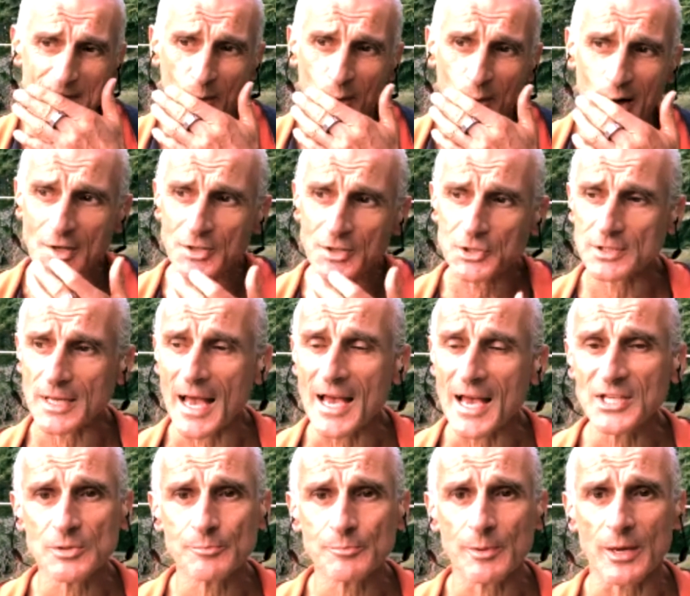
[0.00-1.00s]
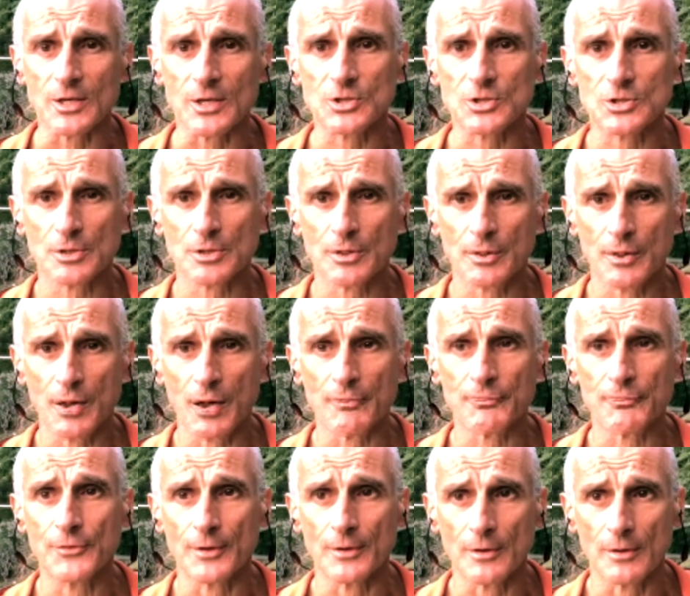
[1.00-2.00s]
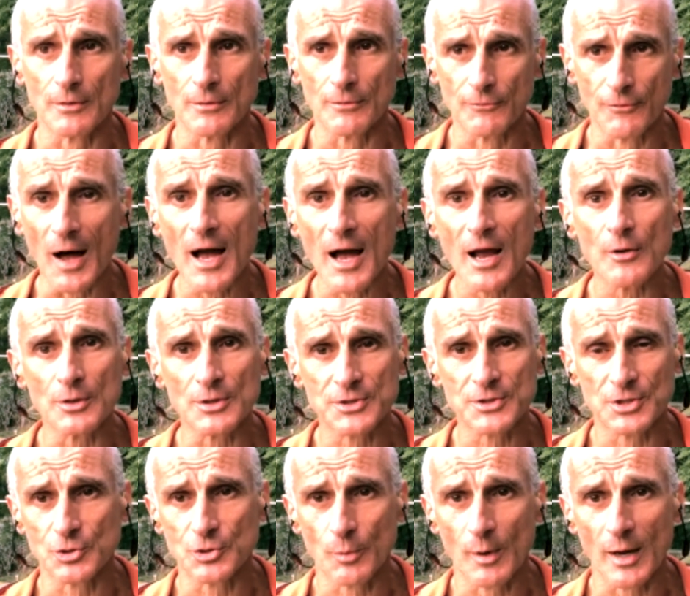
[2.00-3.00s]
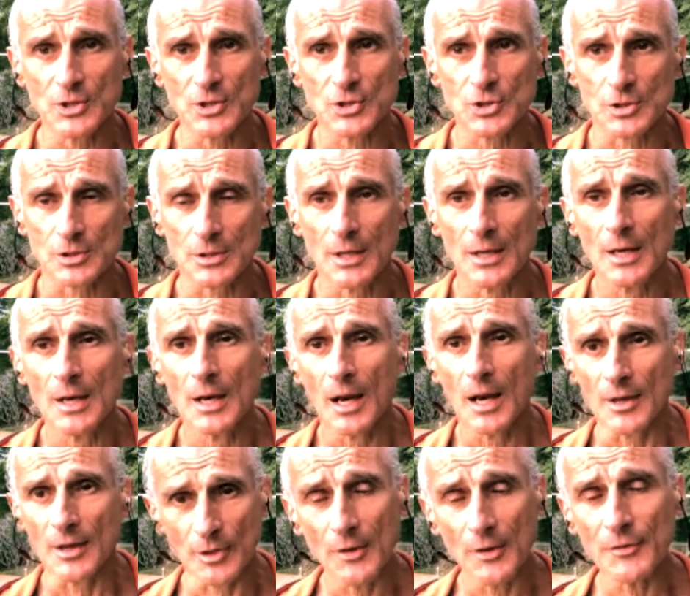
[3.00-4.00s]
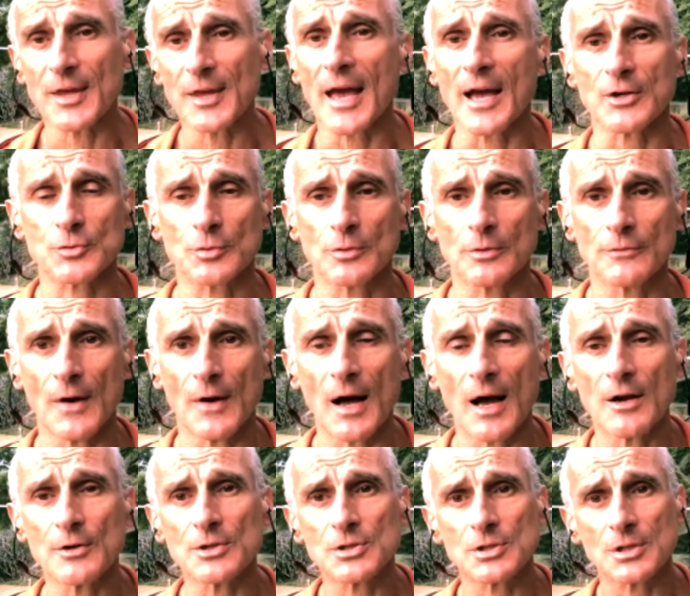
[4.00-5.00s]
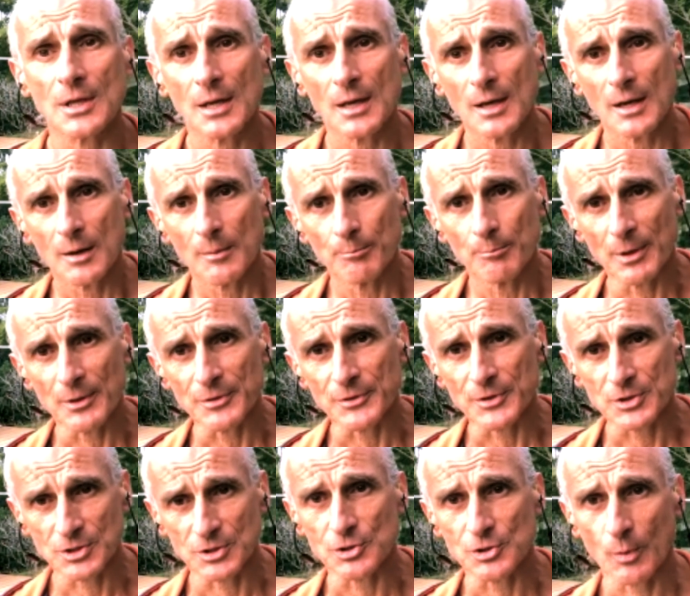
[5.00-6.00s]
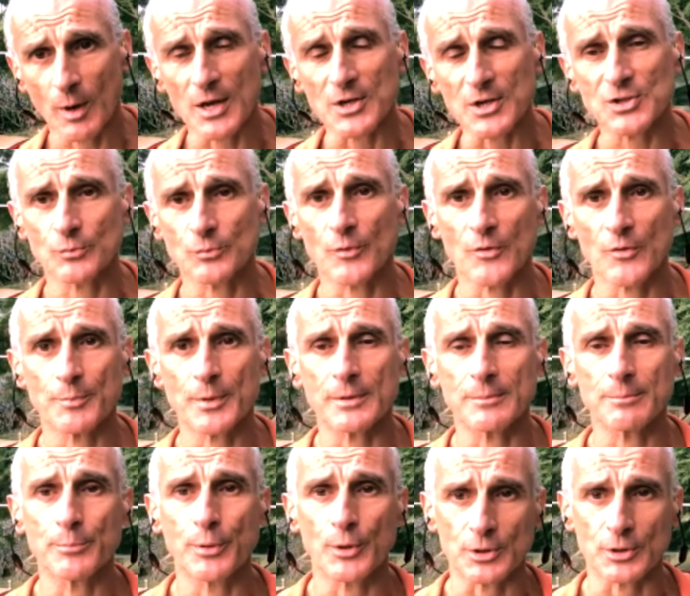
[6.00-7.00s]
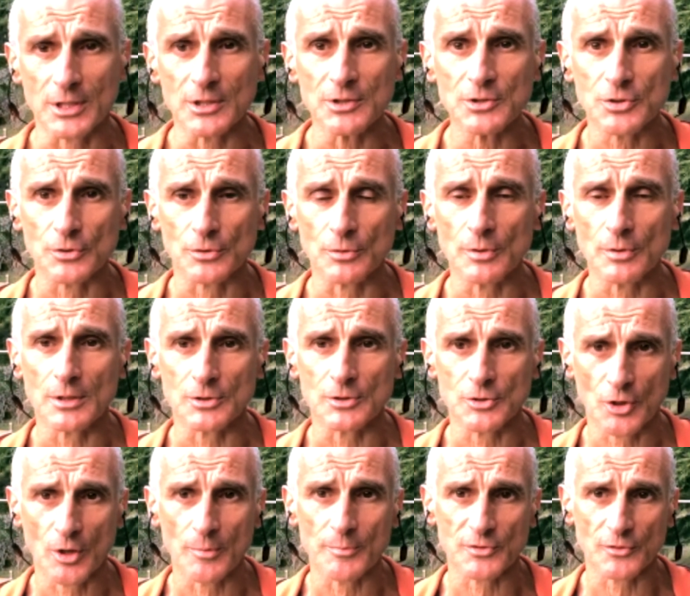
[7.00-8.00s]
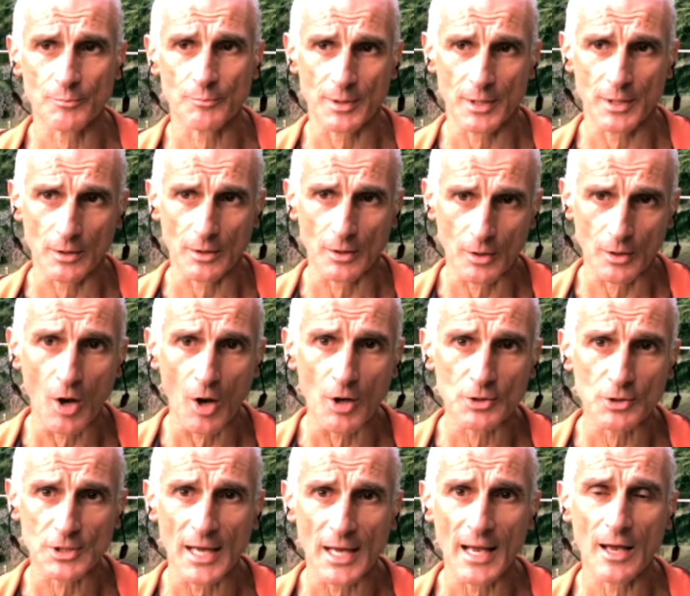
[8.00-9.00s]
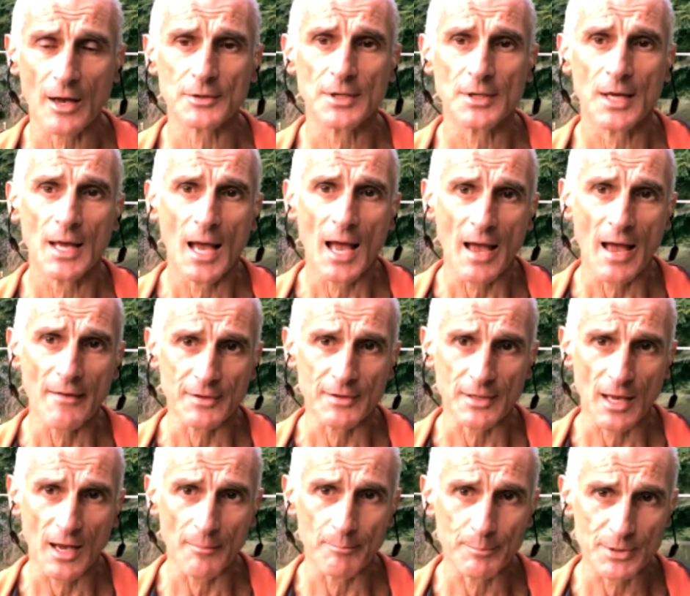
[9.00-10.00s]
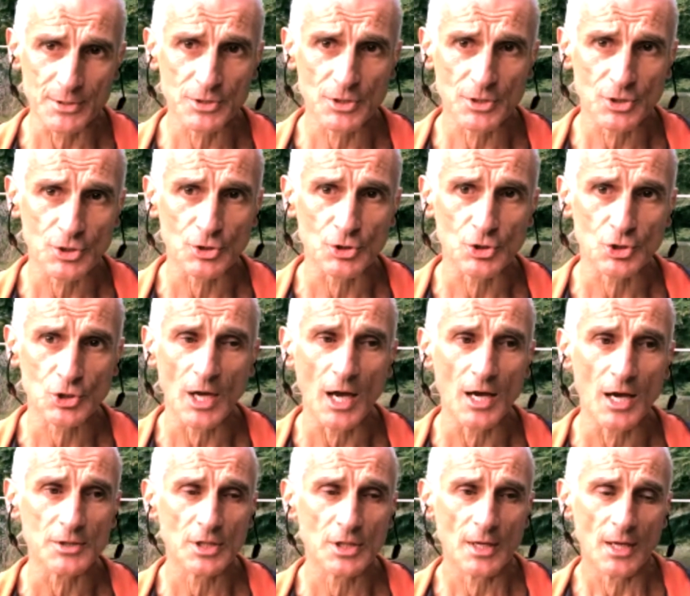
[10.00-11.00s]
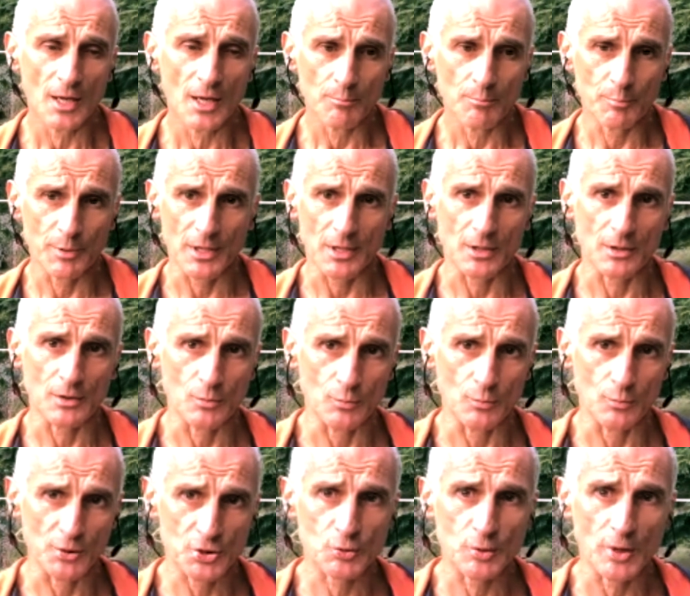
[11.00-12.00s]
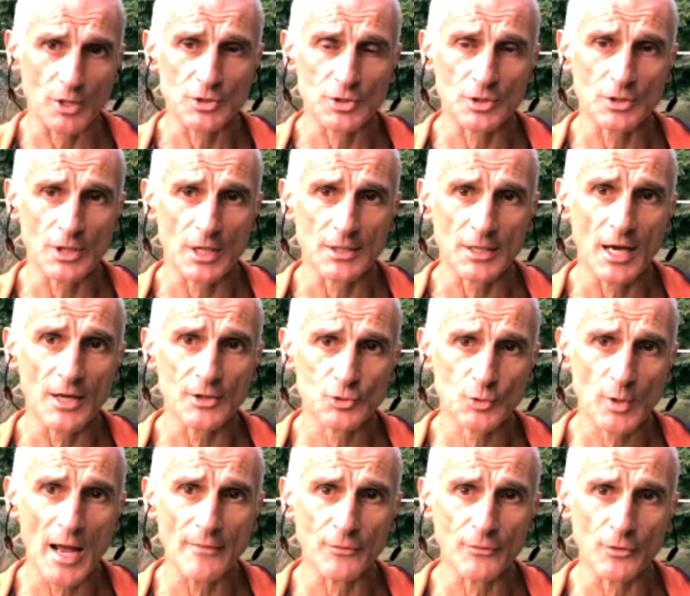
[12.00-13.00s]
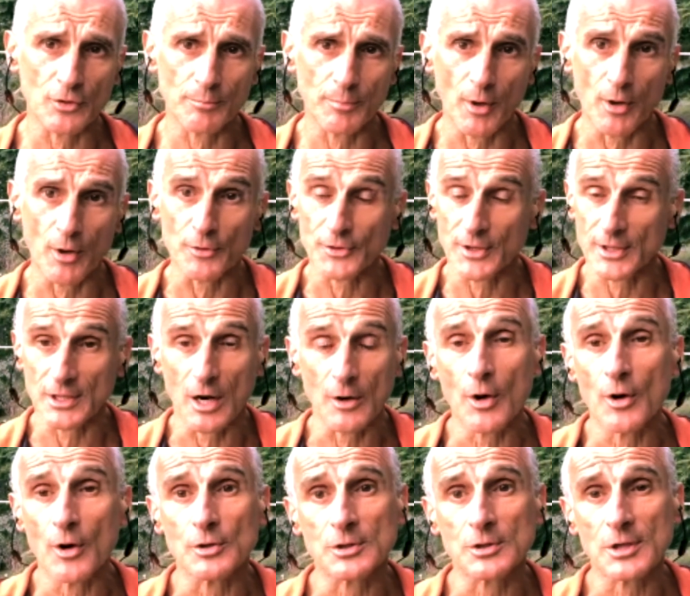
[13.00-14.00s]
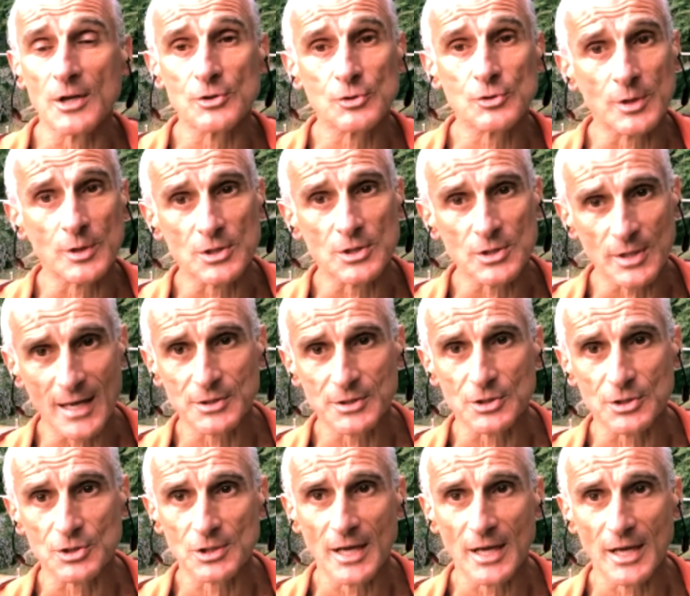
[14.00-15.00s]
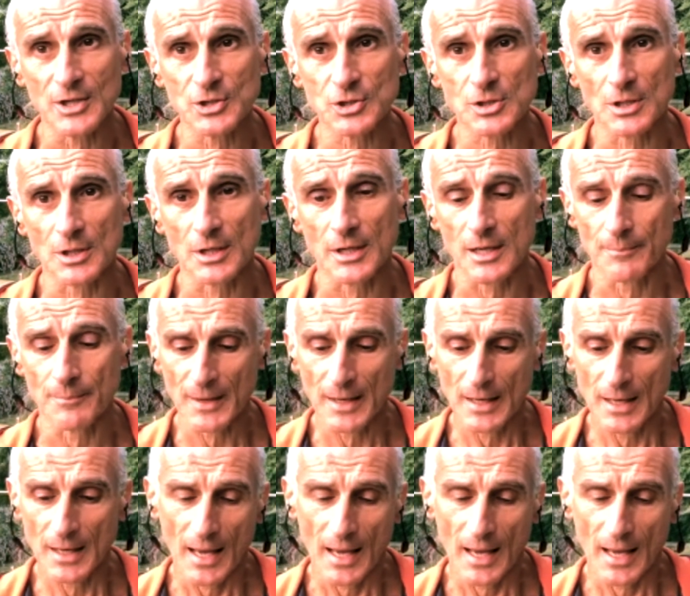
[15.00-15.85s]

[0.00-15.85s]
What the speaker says: the worst aspects of the viral situation are not the actual virus, but the situation we've been put into in terms of being locked down, having our businesses shut, being restricted in our travel, both in our own countries and internationally.